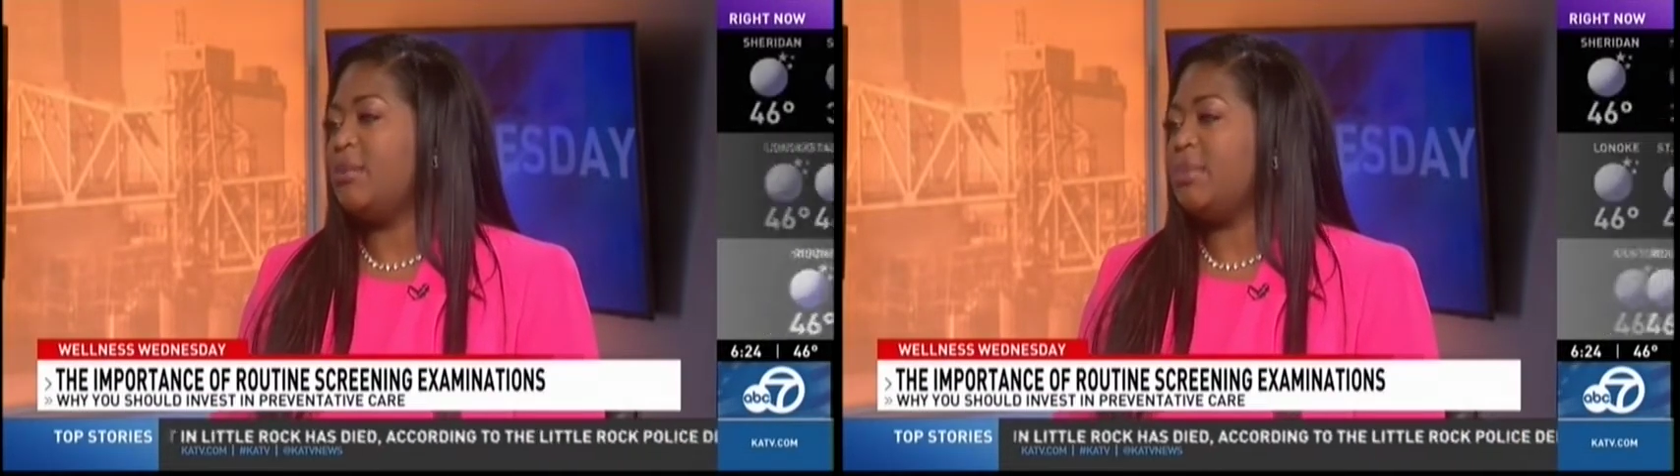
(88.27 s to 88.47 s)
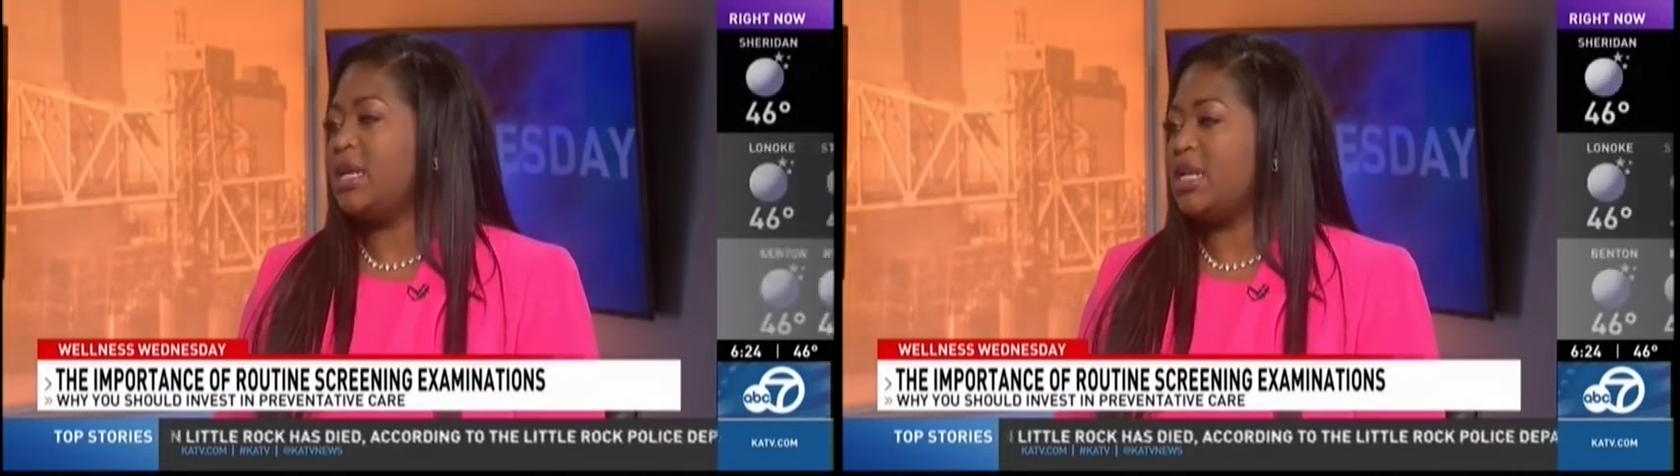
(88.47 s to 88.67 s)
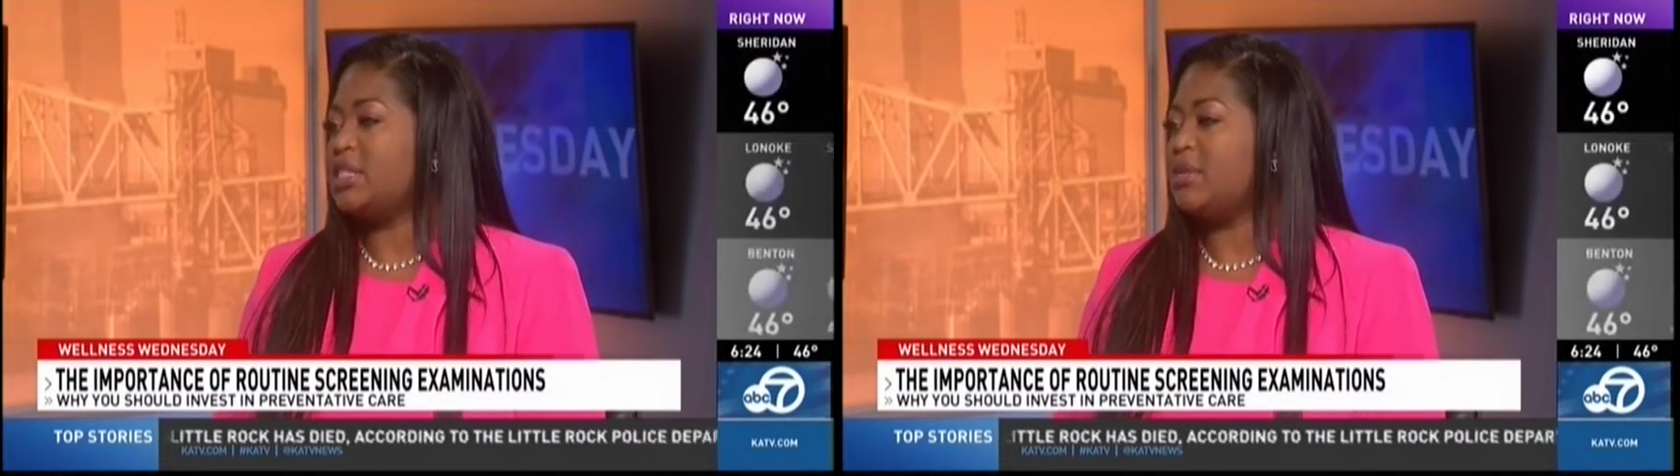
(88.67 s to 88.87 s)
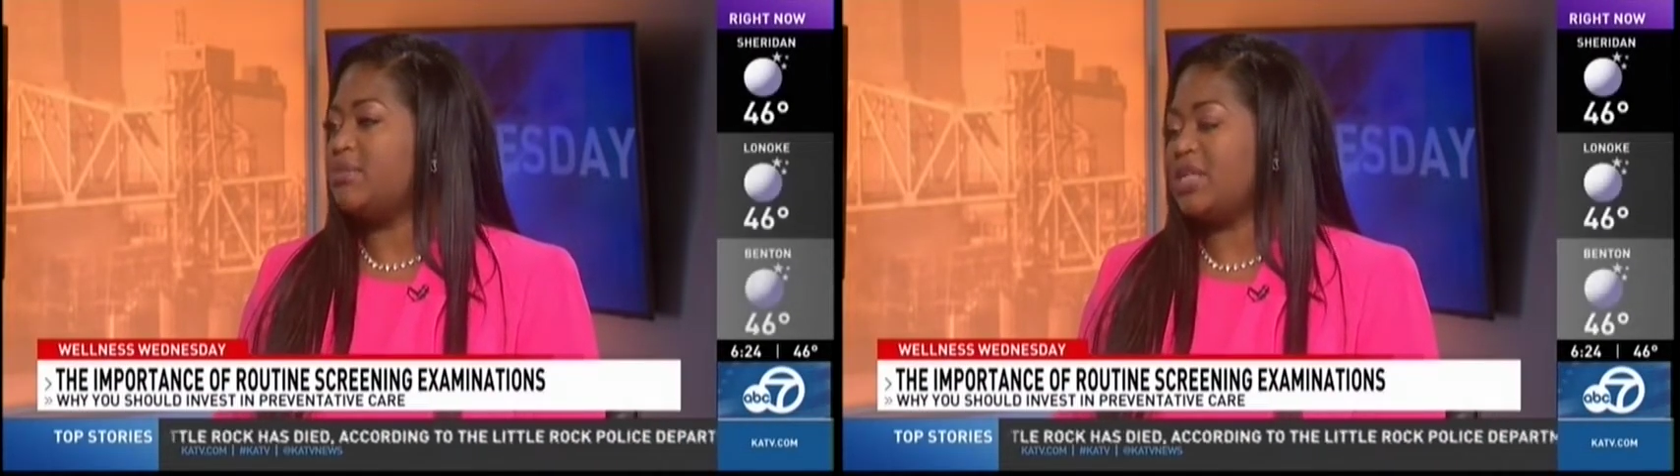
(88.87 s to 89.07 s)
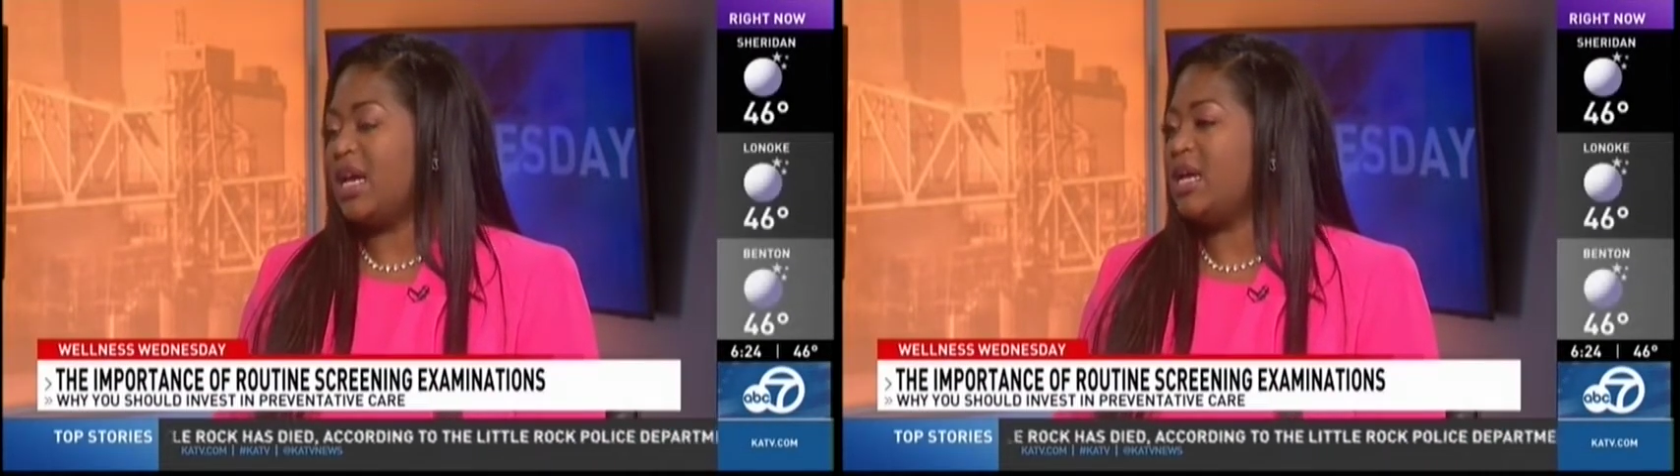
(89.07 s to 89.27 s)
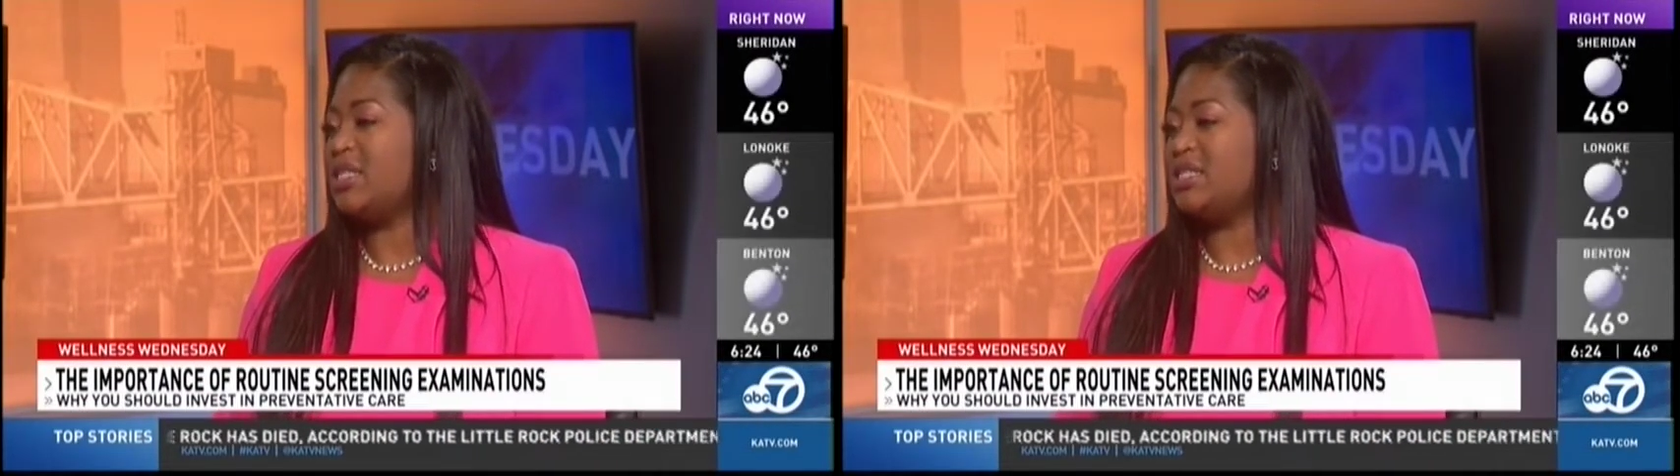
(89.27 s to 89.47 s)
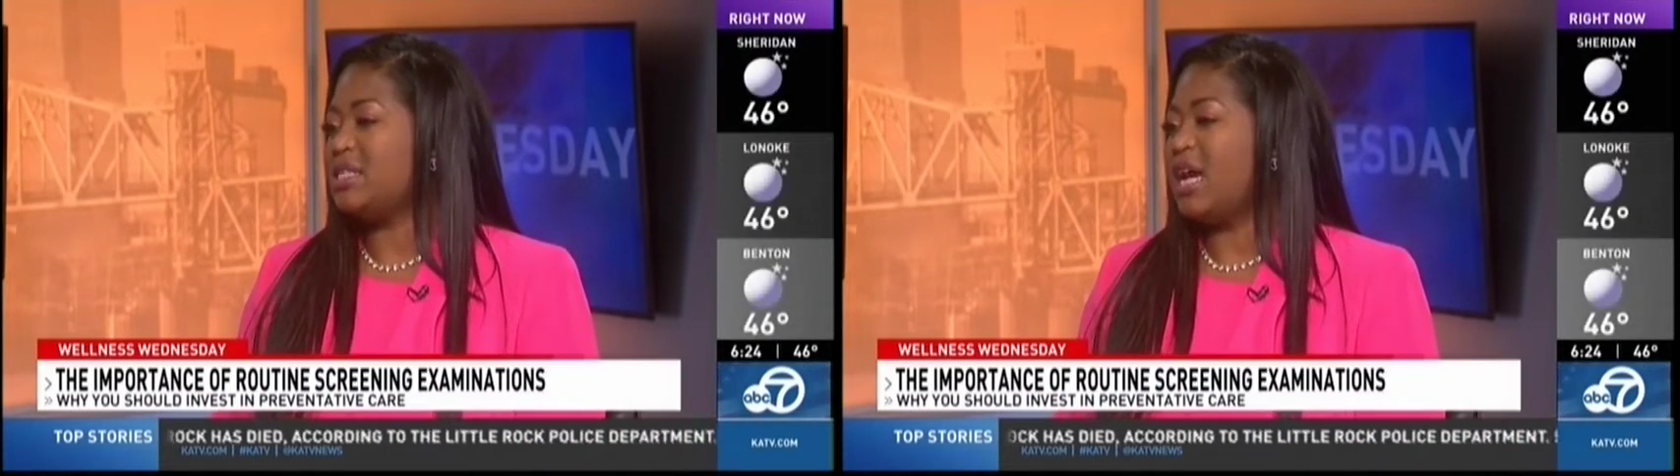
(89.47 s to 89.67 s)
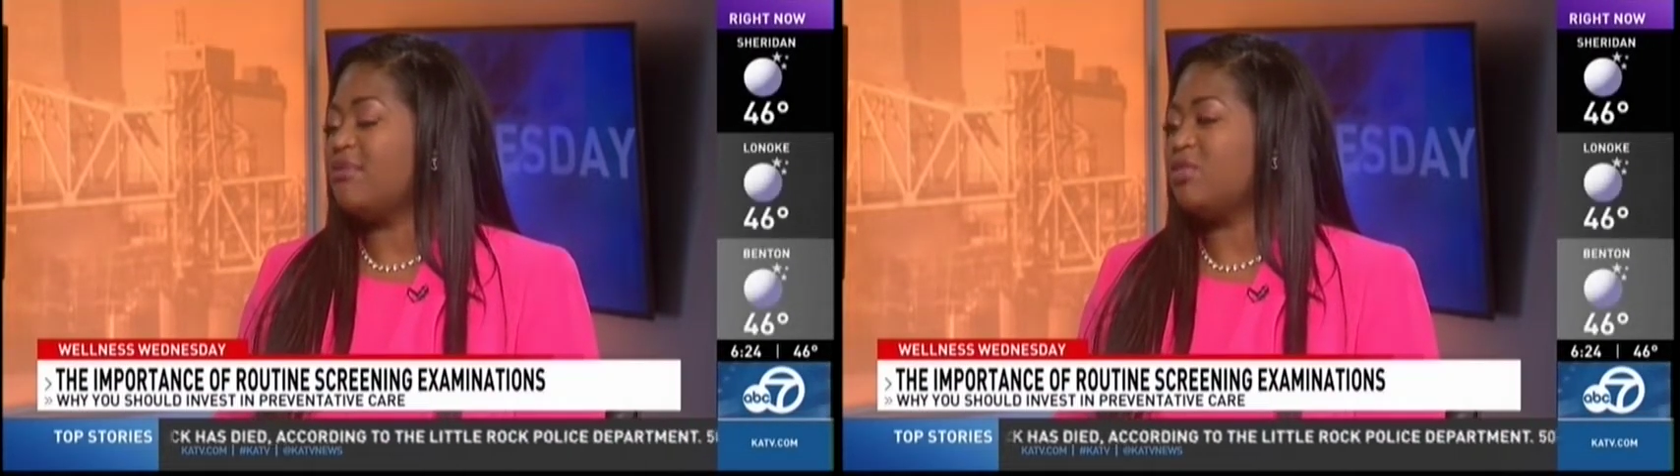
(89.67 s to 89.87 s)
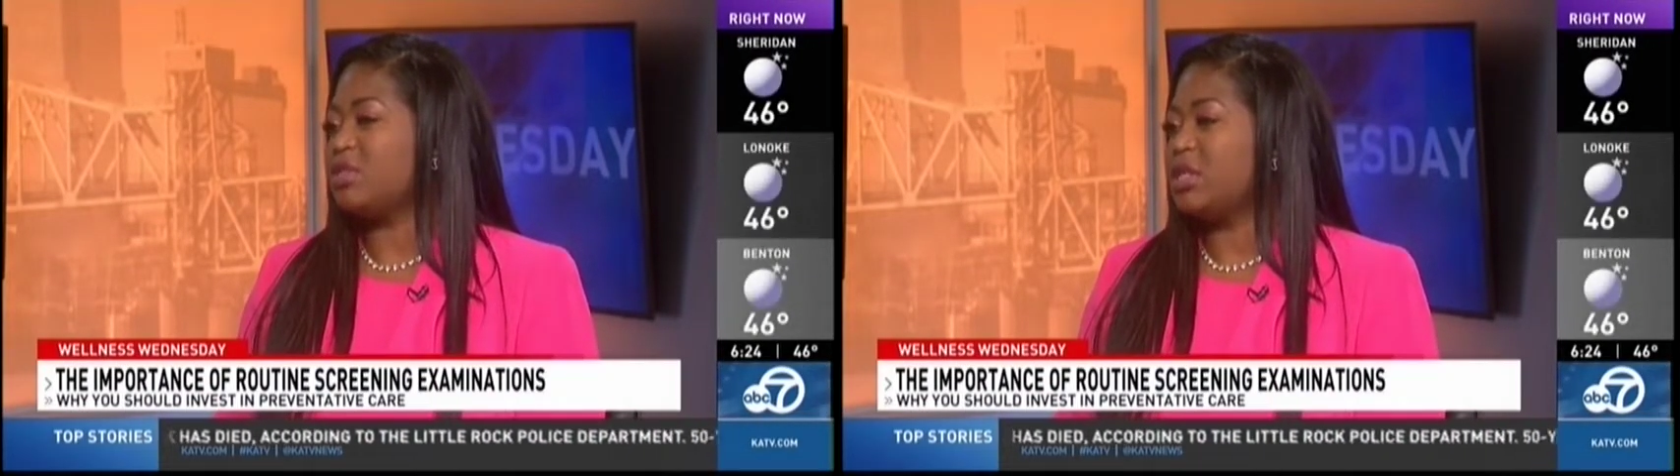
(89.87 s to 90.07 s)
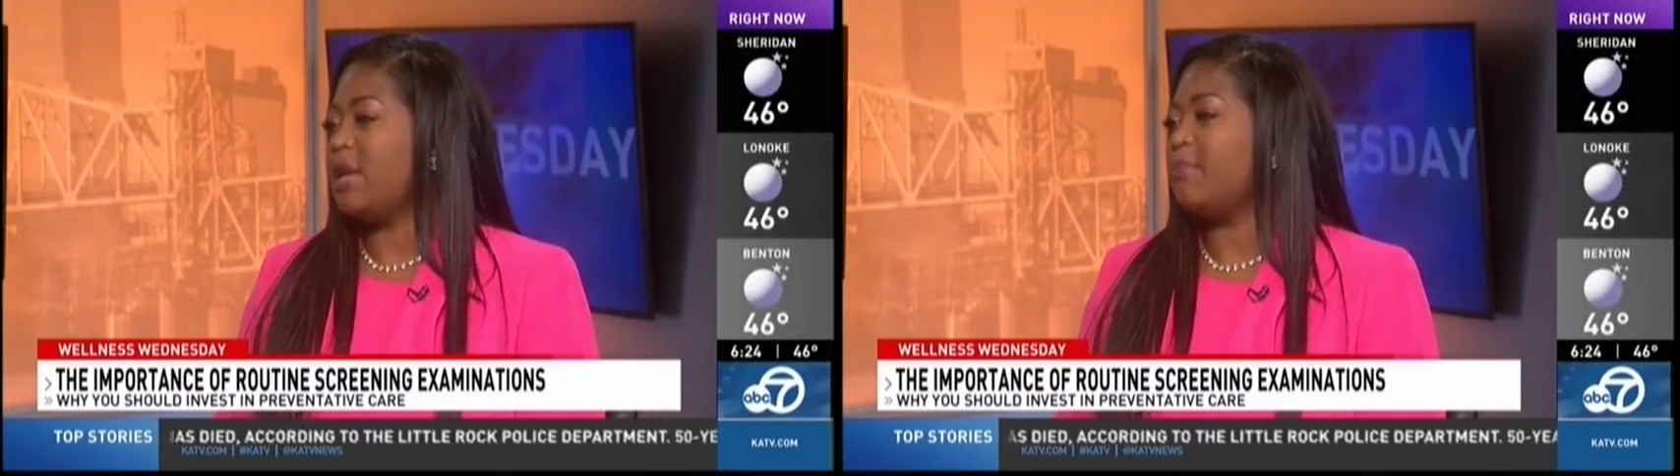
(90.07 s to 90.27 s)
But it's it's time for
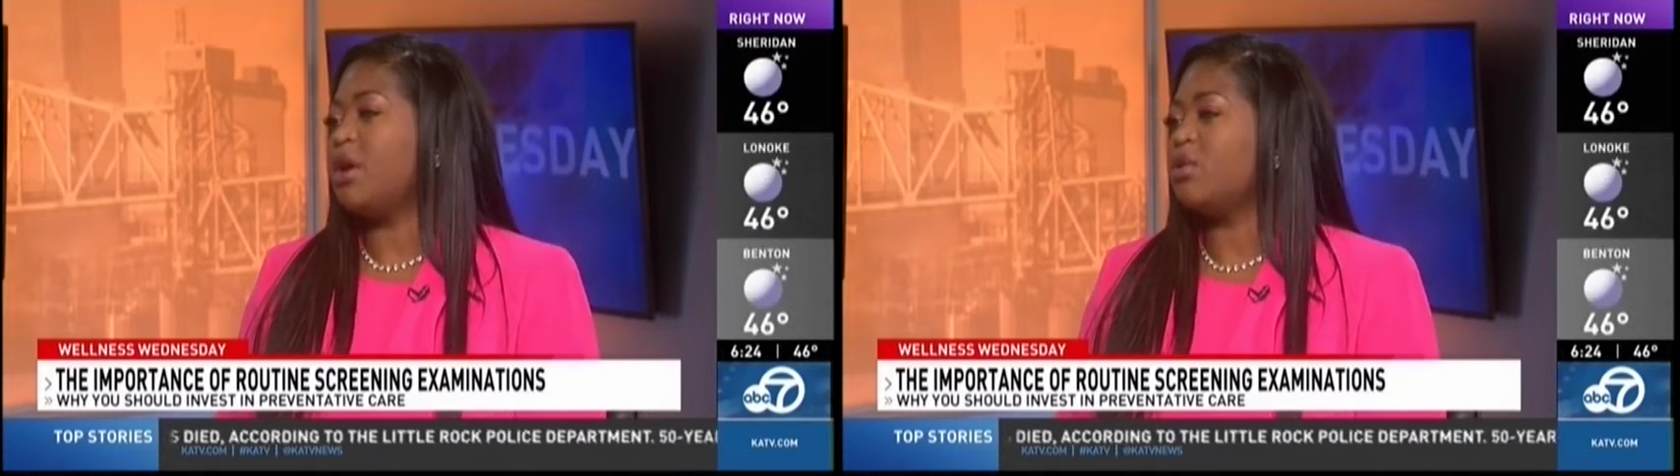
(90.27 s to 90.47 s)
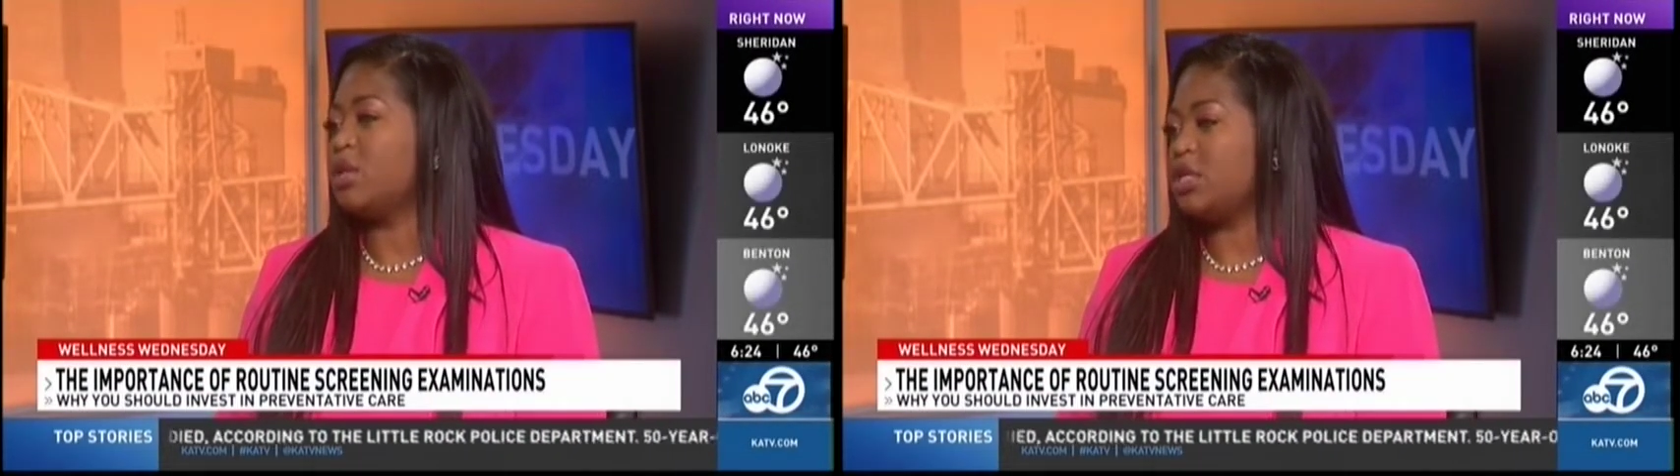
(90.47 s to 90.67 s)
us to empower